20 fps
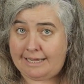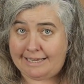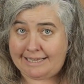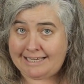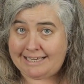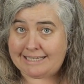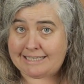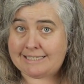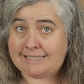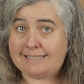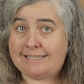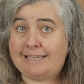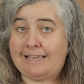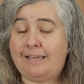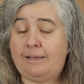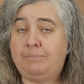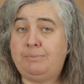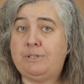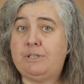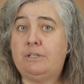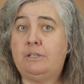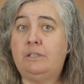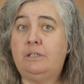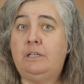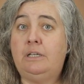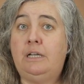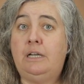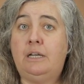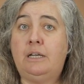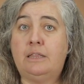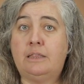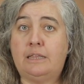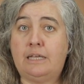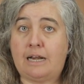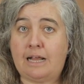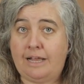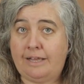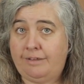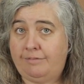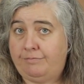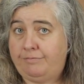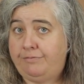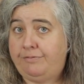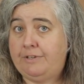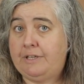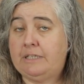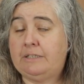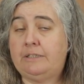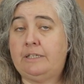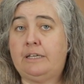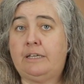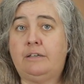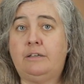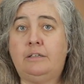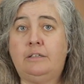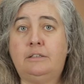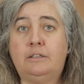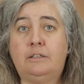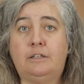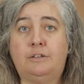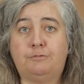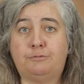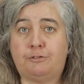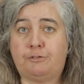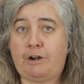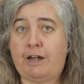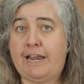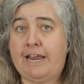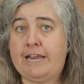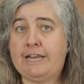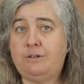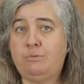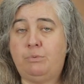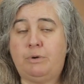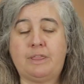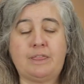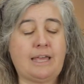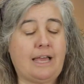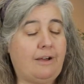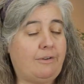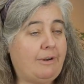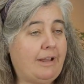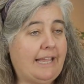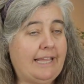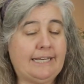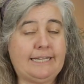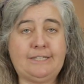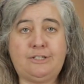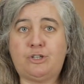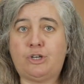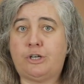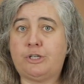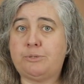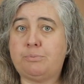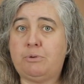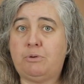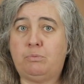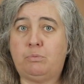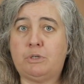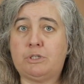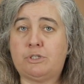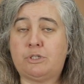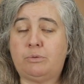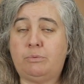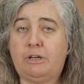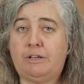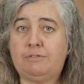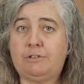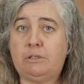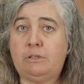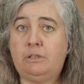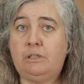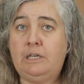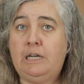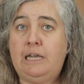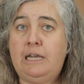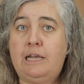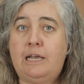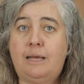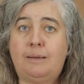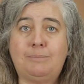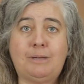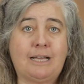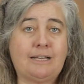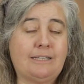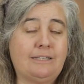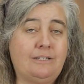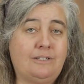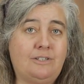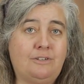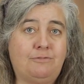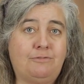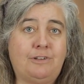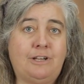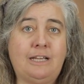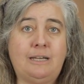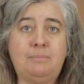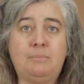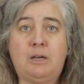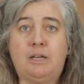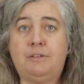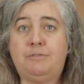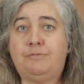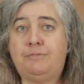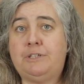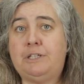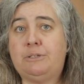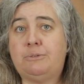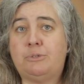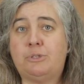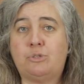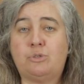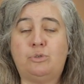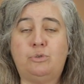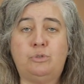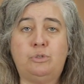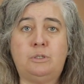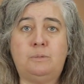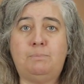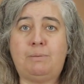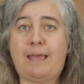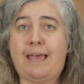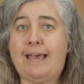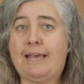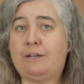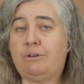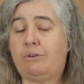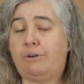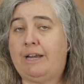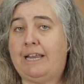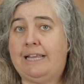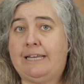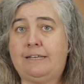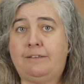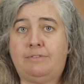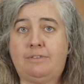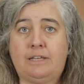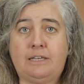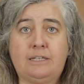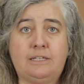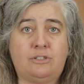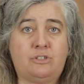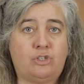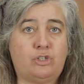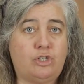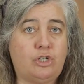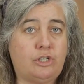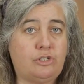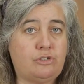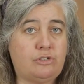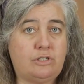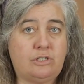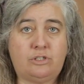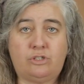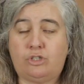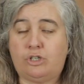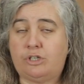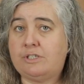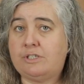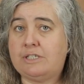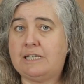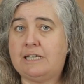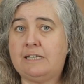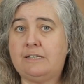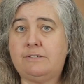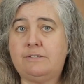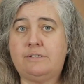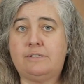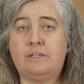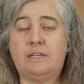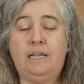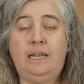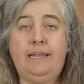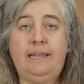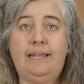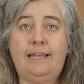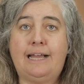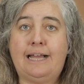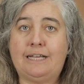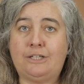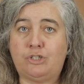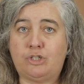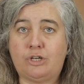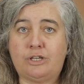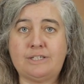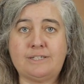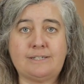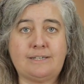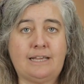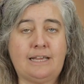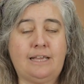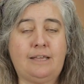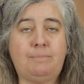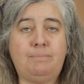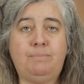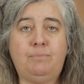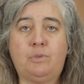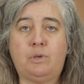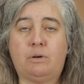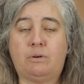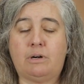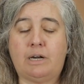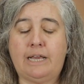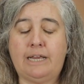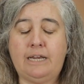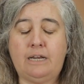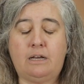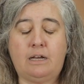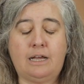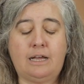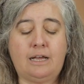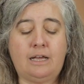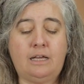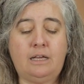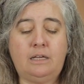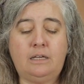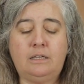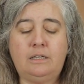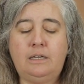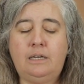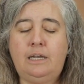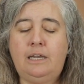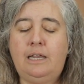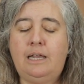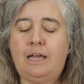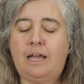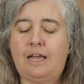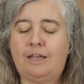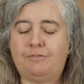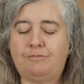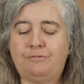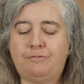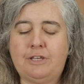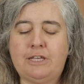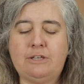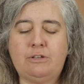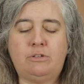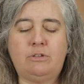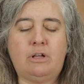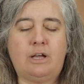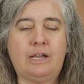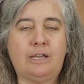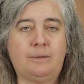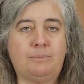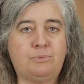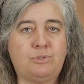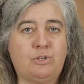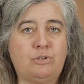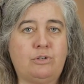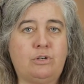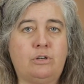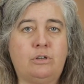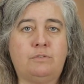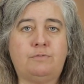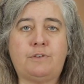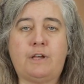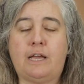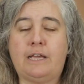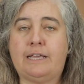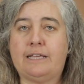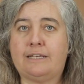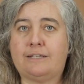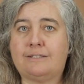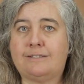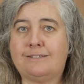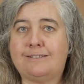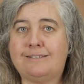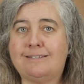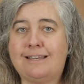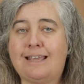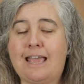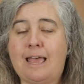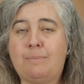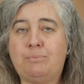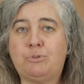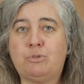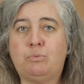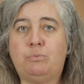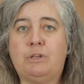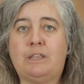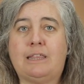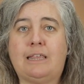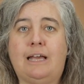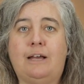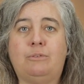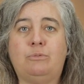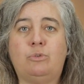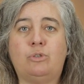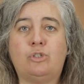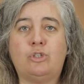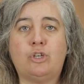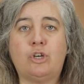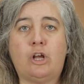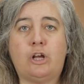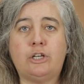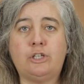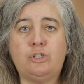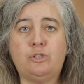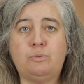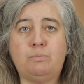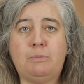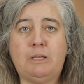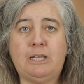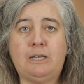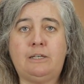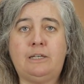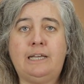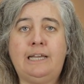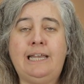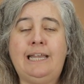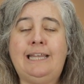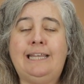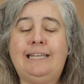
I accept that I am feeling afraid without any judgment whatsoever. I'm not going to define my fear as good, bad, or anything. It's just is. I just am, all right? I feel, I observe, I accept without judgment.